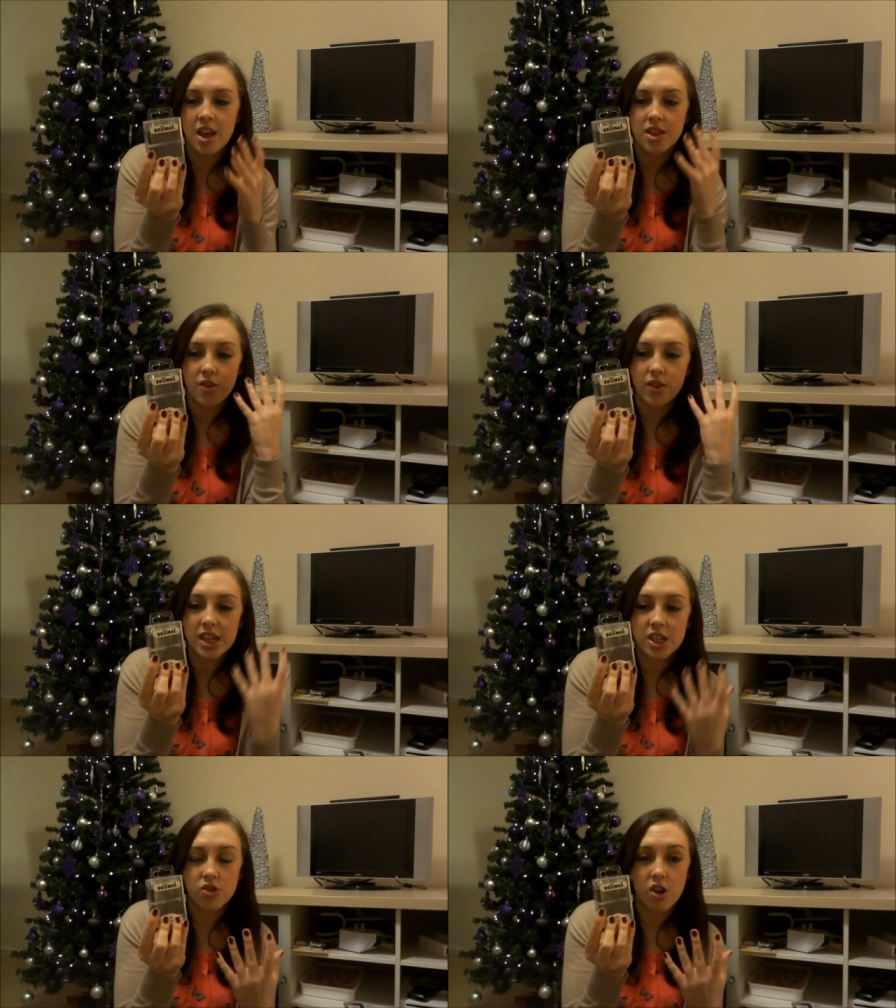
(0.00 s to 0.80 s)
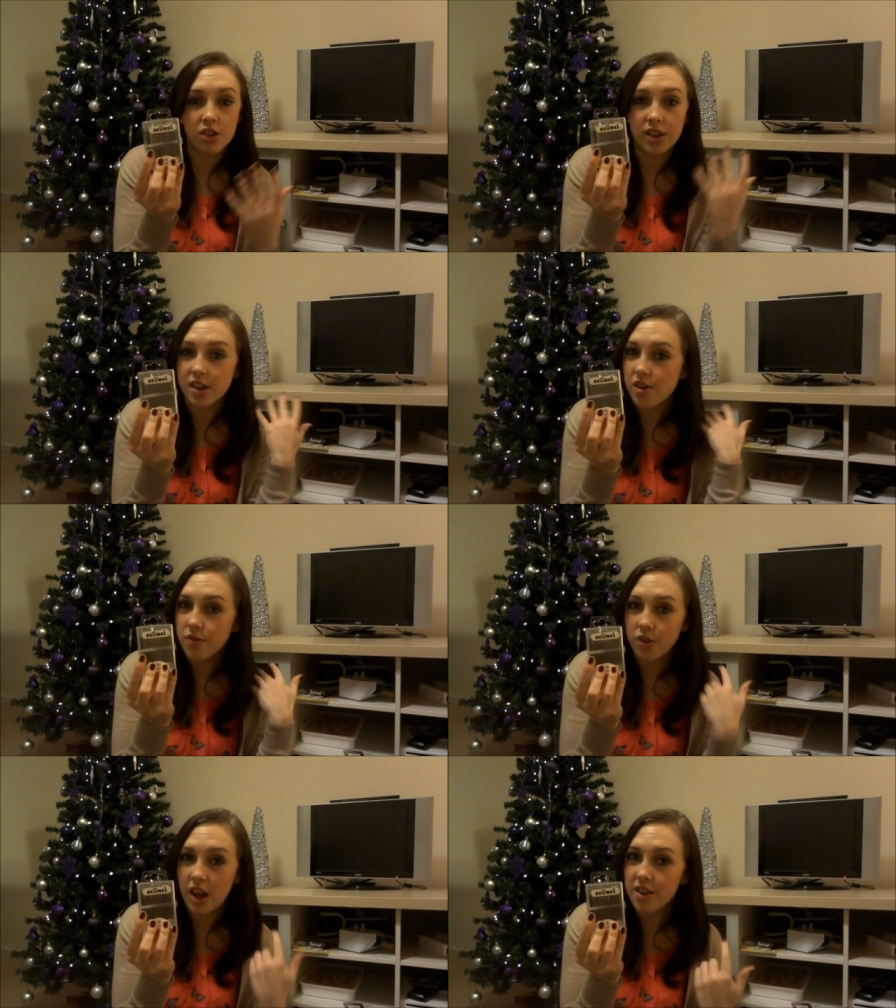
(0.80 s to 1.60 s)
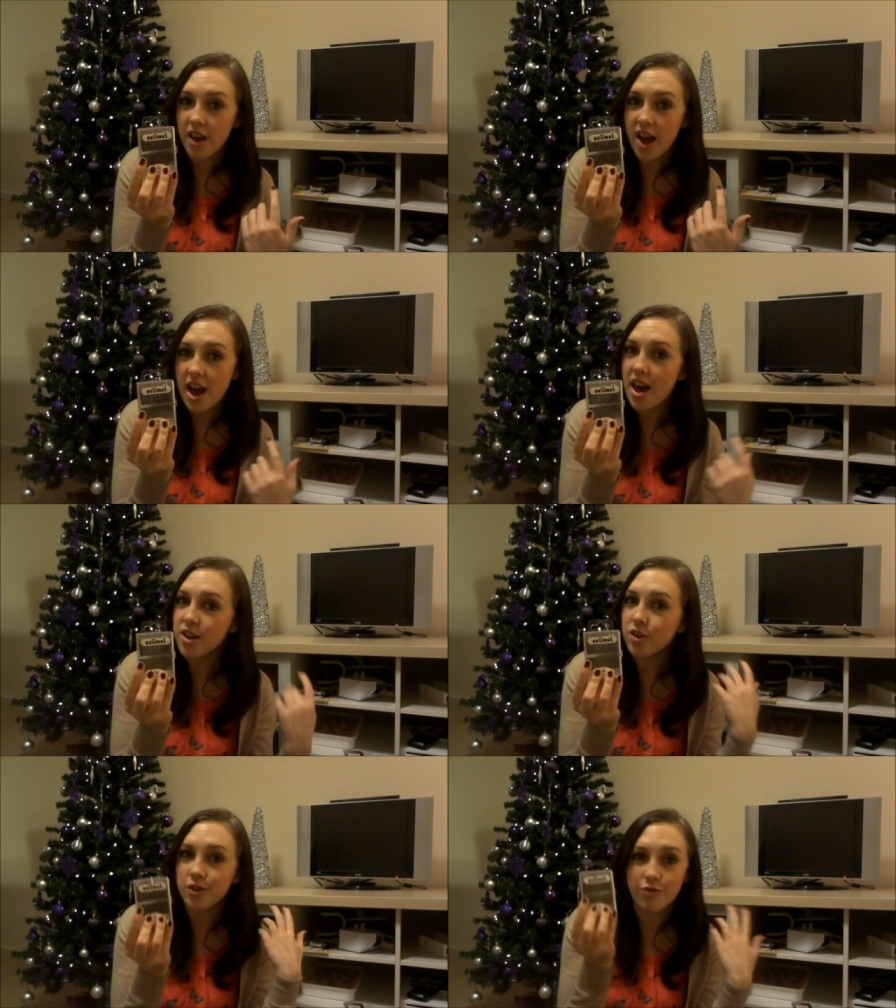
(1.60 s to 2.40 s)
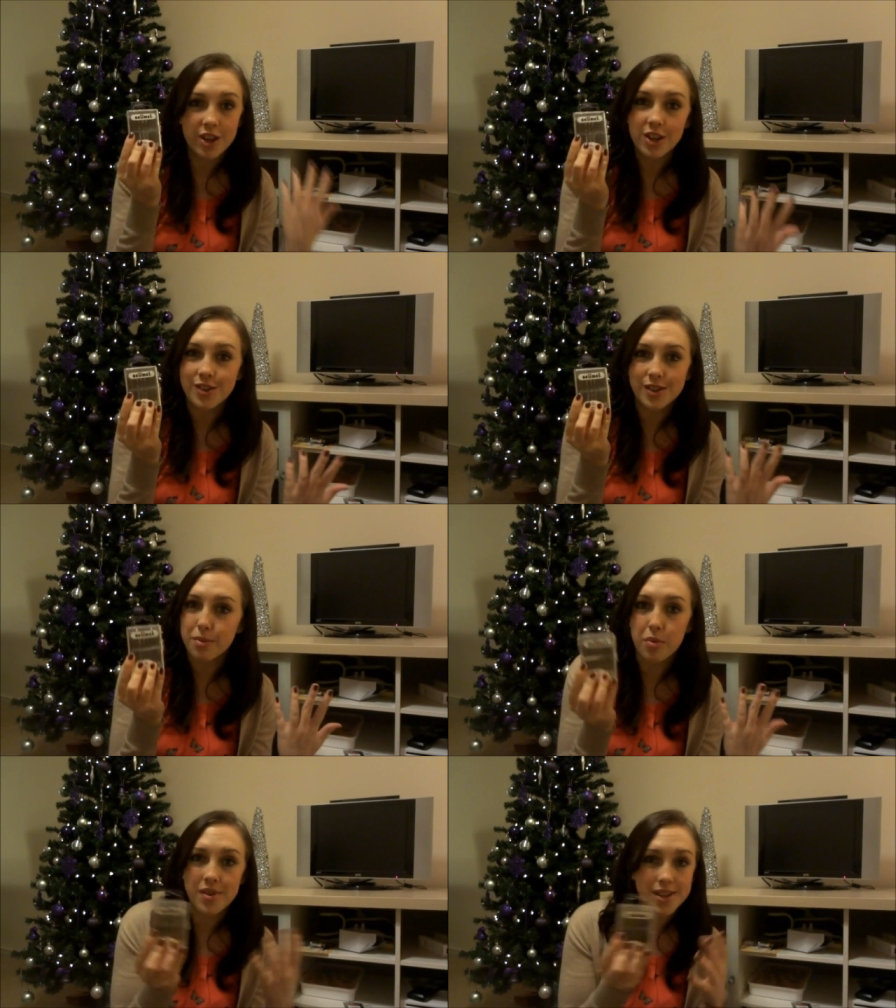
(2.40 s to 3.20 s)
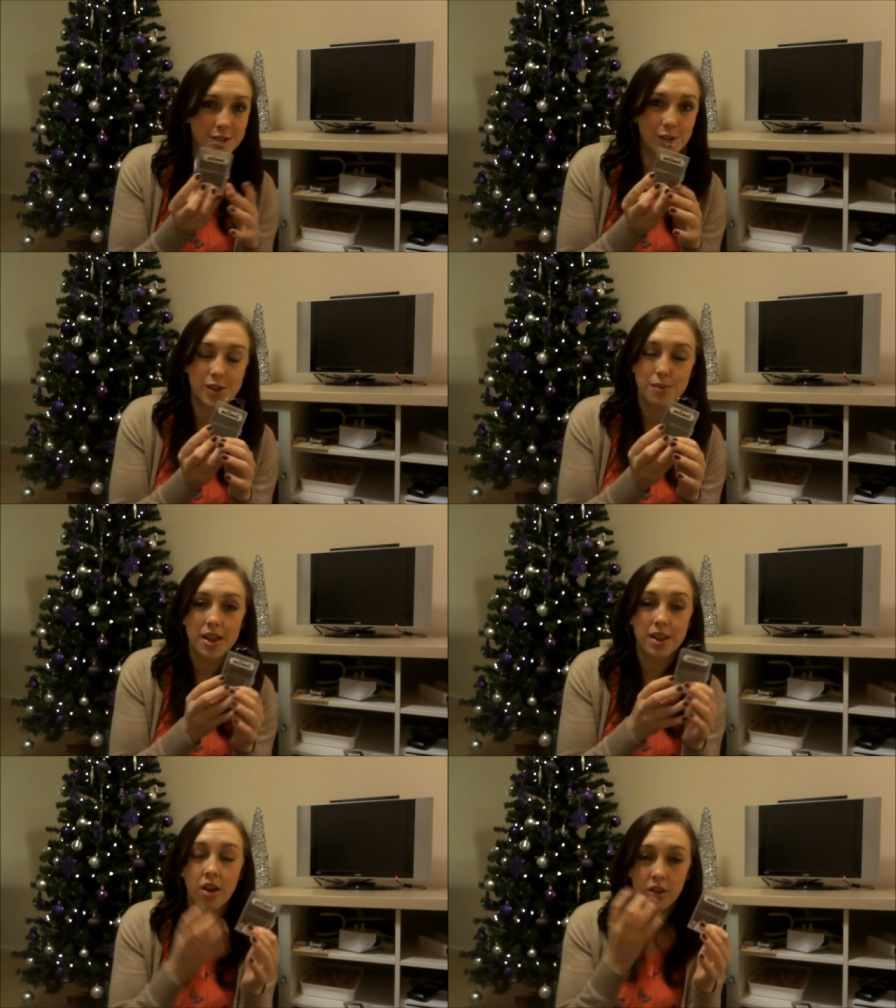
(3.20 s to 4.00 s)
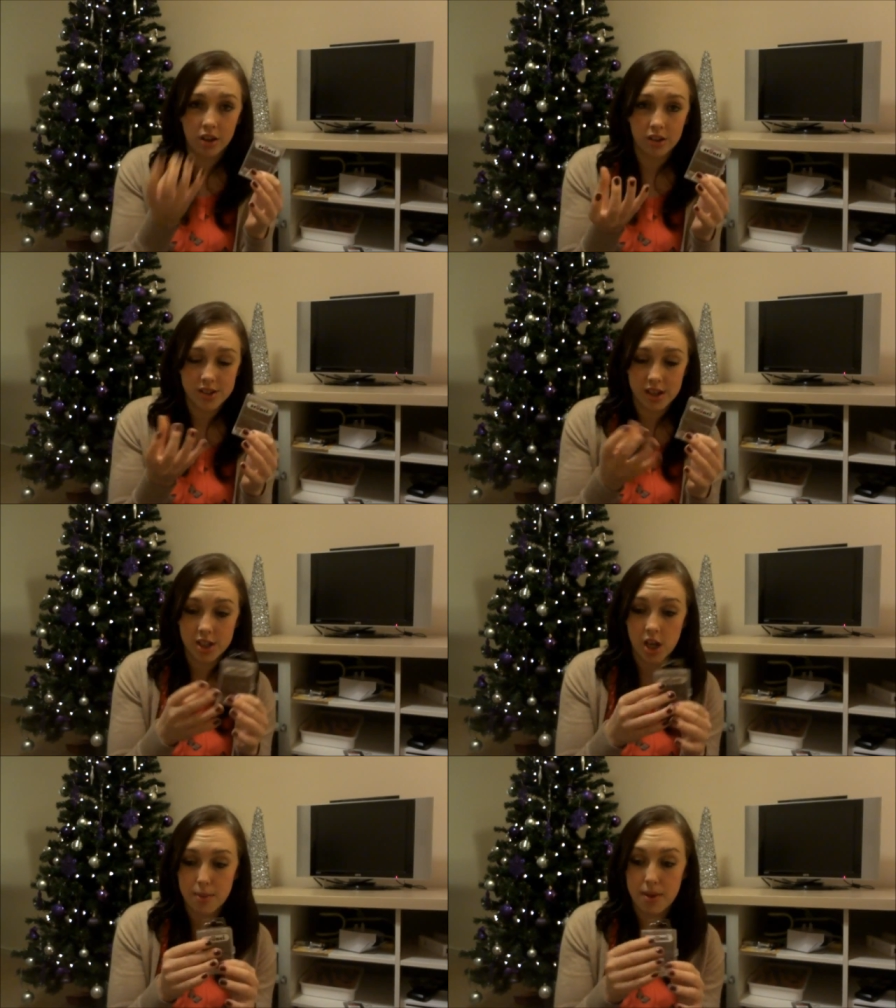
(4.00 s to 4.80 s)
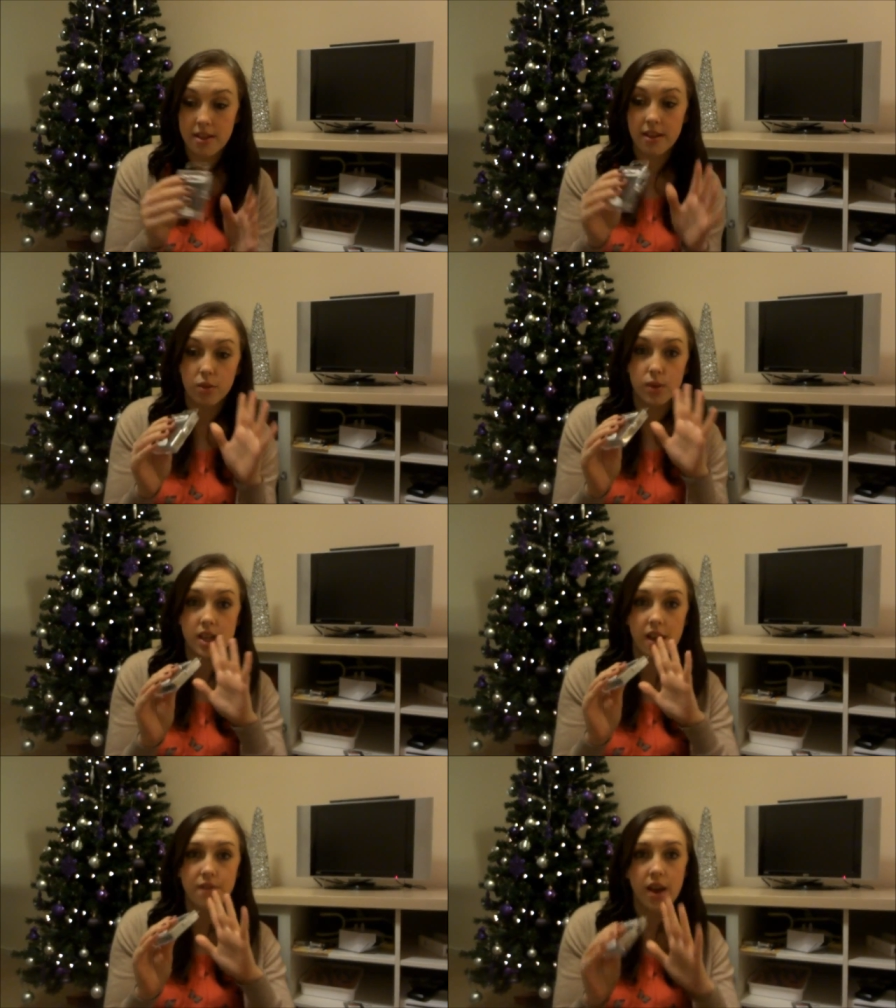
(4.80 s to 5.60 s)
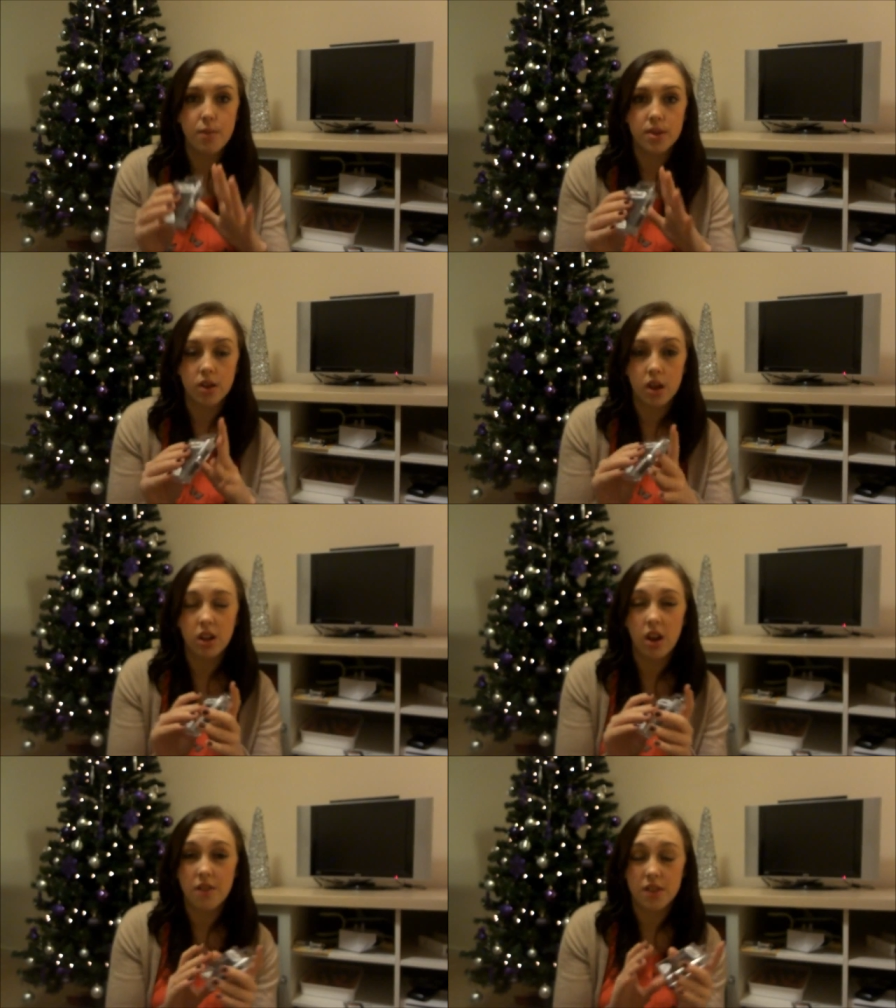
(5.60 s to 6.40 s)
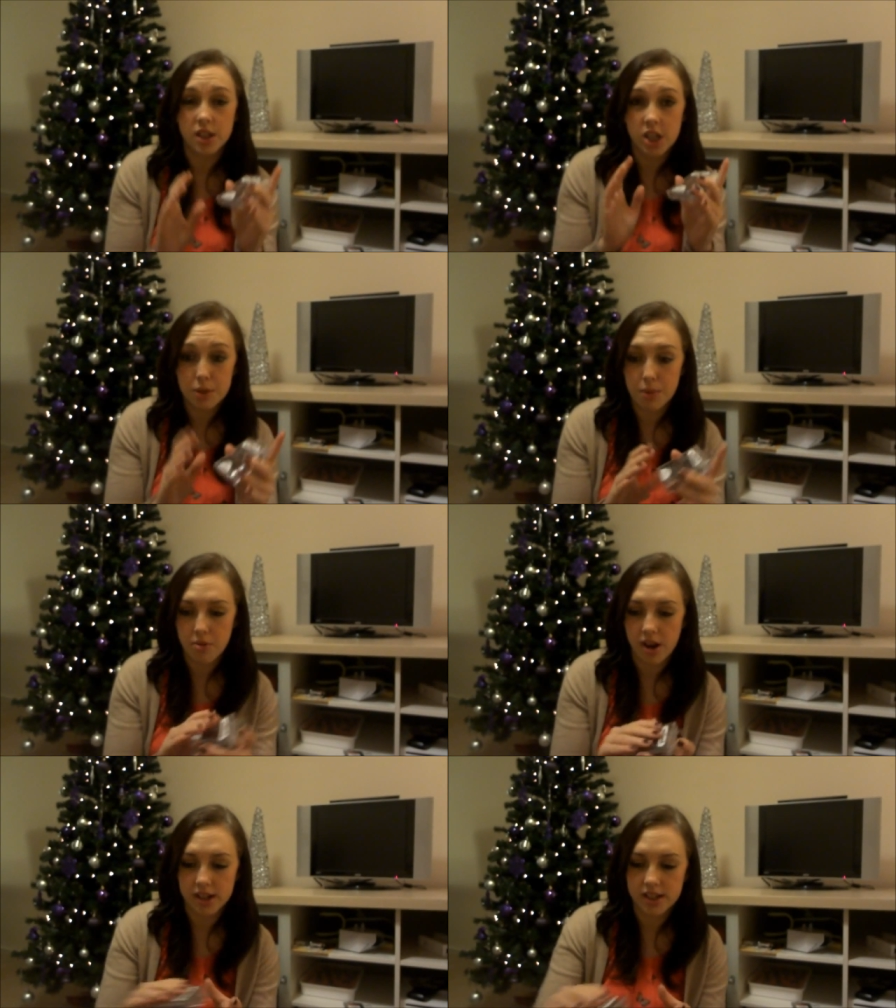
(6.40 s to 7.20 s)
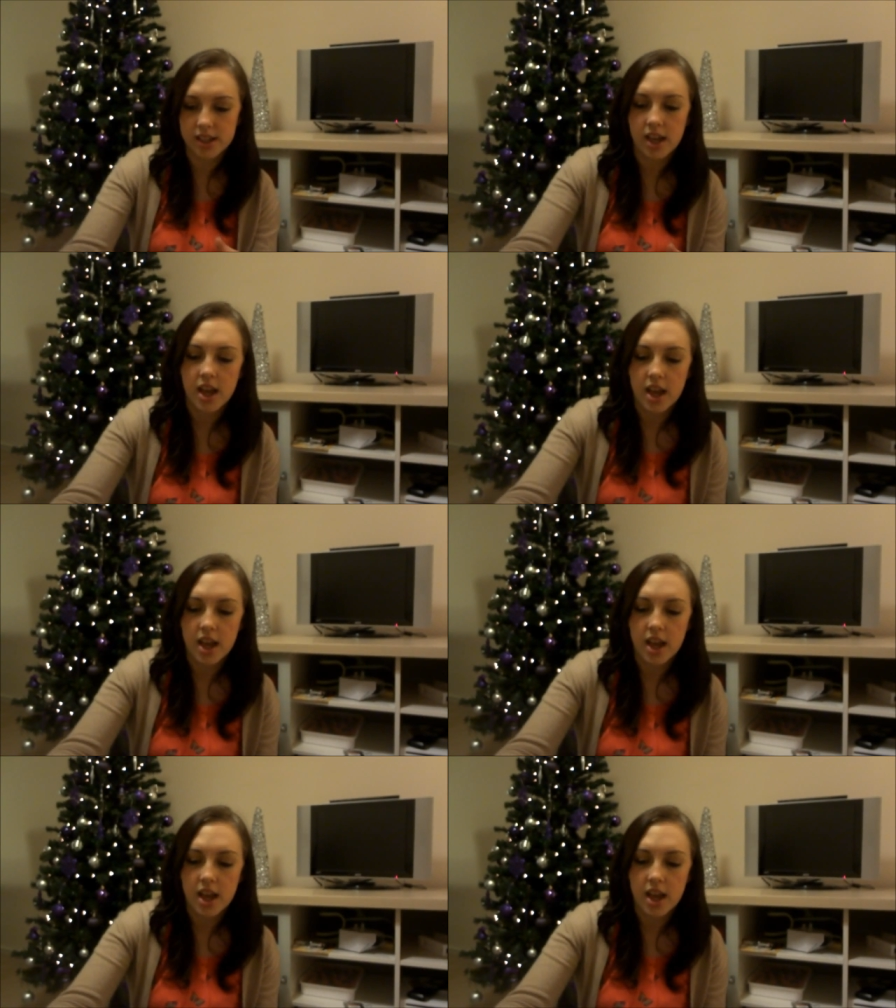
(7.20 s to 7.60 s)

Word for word: They're really strong, they don't fall out your hair, you can reuse them and reuse them, and they're not going to lose their shape either, which I find with a lot of the cheaper brands.